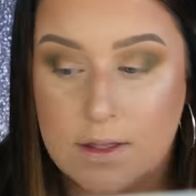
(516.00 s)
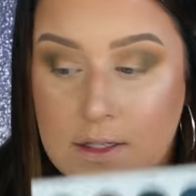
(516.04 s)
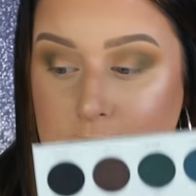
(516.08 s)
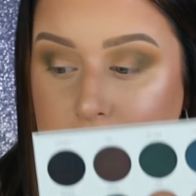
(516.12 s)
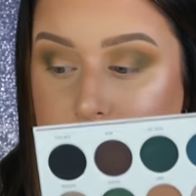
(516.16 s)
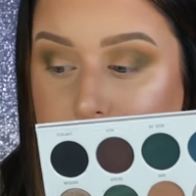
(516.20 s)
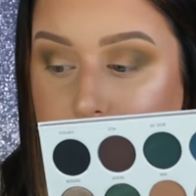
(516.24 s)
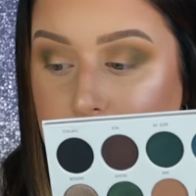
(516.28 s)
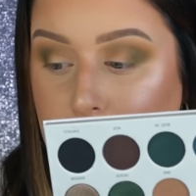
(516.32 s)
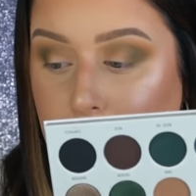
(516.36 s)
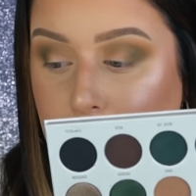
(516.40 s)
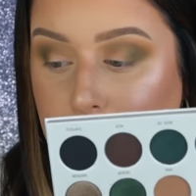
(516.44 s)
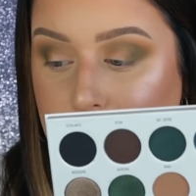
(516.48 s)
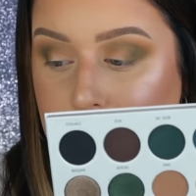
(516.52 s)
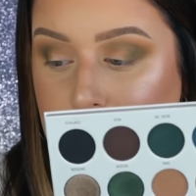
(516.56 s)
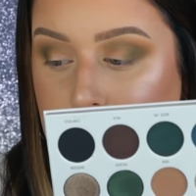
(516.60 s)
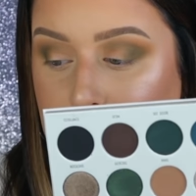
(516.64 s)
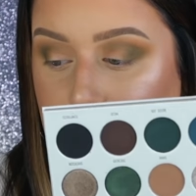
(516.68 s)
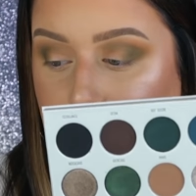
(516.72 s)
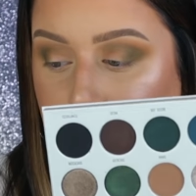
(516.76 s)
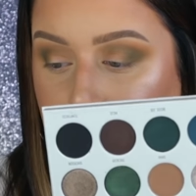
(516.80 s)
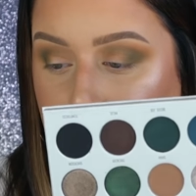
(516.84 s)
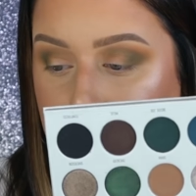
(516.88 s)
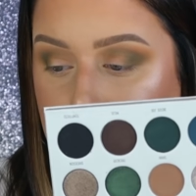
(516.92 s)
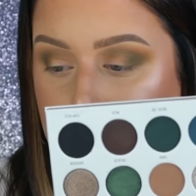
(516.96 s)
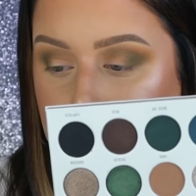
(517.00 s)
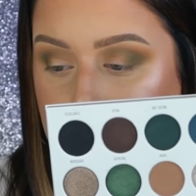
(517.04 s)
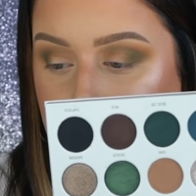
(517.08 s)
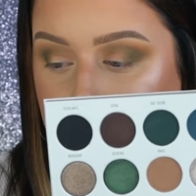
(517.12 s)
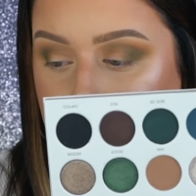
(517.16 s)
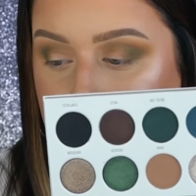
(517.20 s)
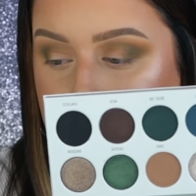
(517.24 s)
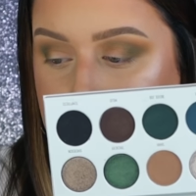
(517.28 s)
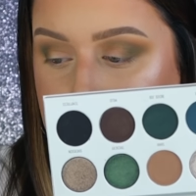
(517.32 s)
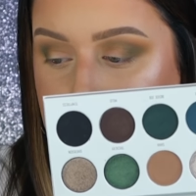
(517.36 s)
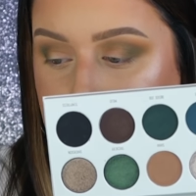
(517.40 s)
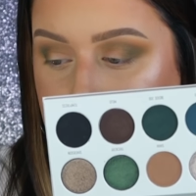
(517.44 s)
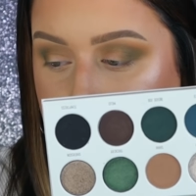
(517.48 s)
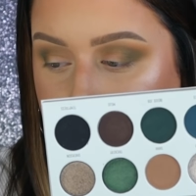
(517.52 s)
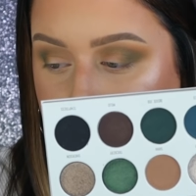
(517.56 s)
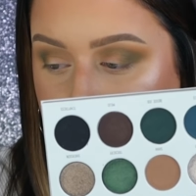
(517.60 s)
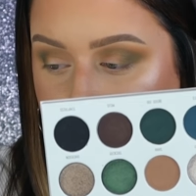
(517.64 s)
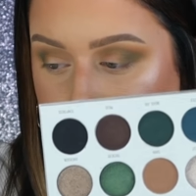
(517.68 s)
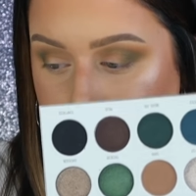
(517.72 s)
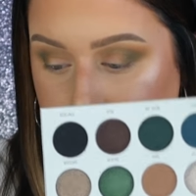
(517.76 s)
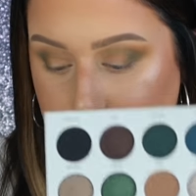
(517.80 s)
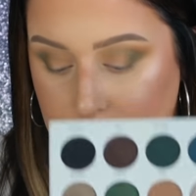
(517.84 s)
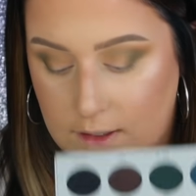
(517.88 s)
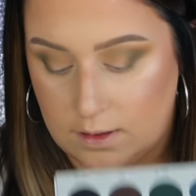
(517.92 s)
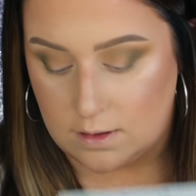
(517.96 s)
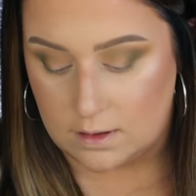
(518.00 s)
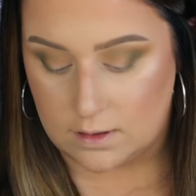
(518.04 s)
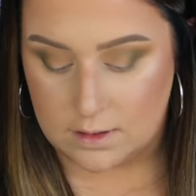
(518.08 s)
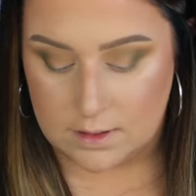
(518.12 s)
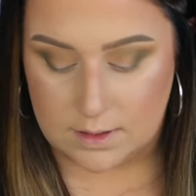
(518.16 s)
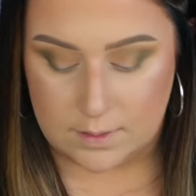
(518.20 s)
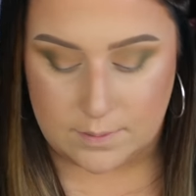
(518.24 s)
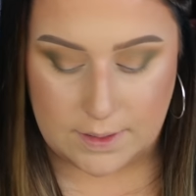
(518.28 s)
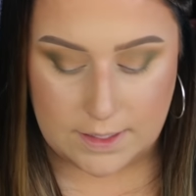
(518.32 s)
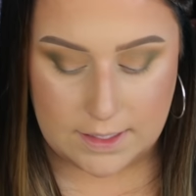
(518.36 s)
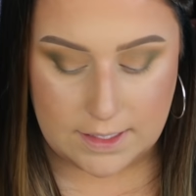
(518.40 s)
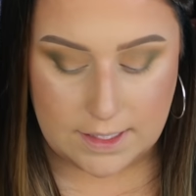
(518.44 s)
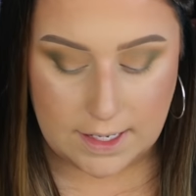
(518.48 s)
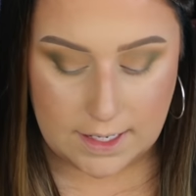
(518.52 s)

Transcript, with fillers: This navy color is like really calling my